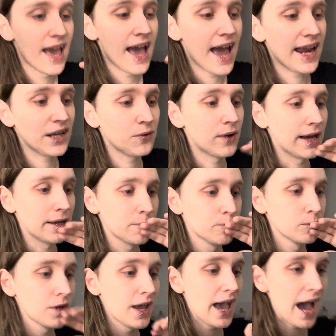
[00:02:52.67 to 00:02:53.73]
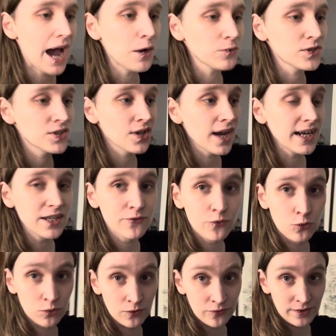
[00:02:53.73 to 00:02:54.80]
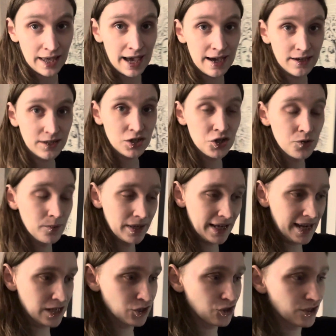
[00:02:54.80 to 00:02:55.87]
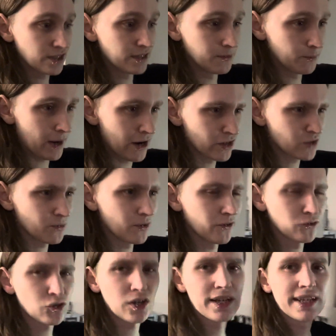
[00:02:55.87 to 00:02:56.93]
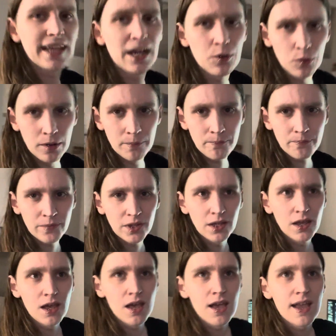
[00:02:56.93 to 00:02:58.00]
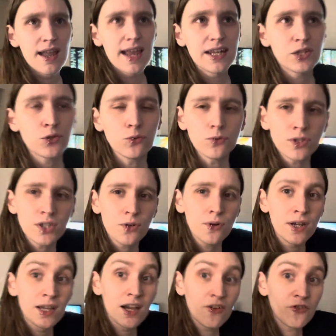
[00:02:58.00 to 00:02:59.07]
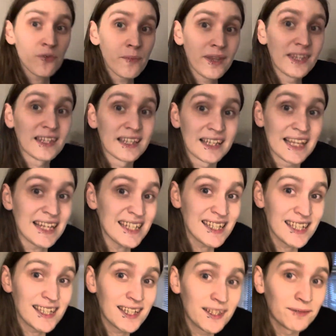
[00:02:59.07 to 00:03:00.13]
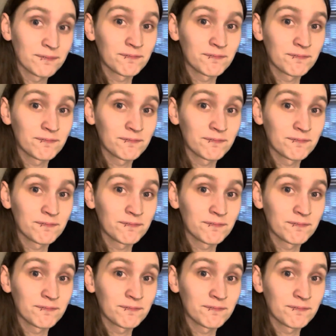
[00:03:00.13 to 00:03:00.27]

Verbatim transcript: Anyway, outside of all of that humiliation and embarrassment of trying to get one, it's also a government list